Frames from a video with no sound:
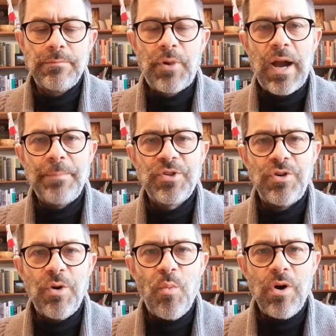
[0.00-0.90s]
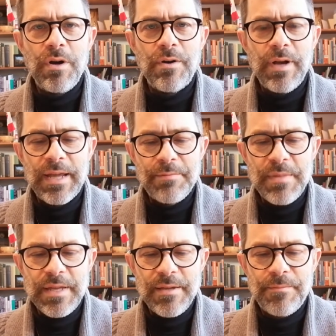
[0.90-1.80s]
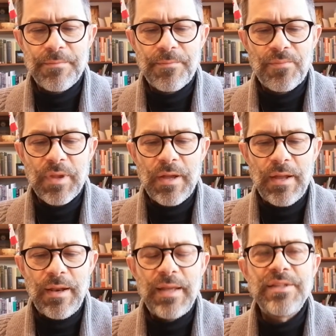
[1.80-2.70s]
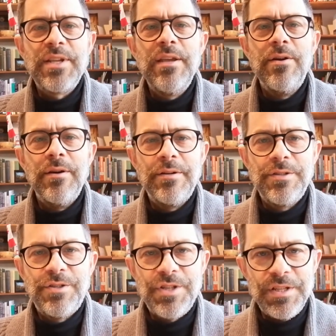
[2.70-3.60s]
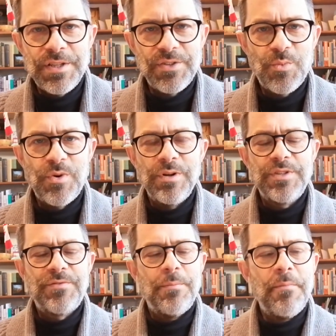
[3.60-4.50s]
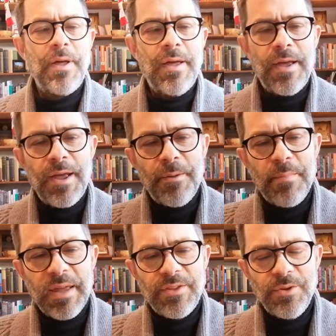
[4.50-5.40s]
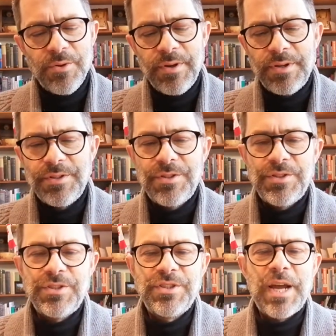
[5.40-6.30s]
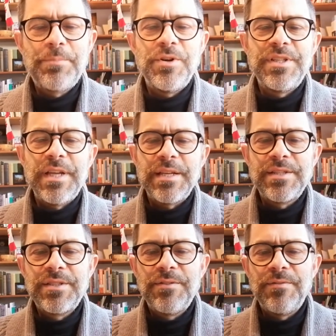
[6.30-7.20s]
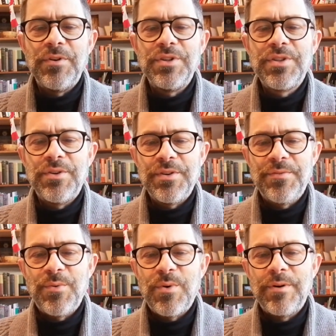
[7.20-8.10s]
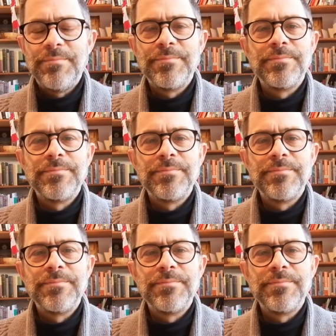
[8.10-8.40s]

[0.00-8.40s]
perhaps you're a worrier like me. Let's hear Jesus' words from Matthew chapter 6, verse 34.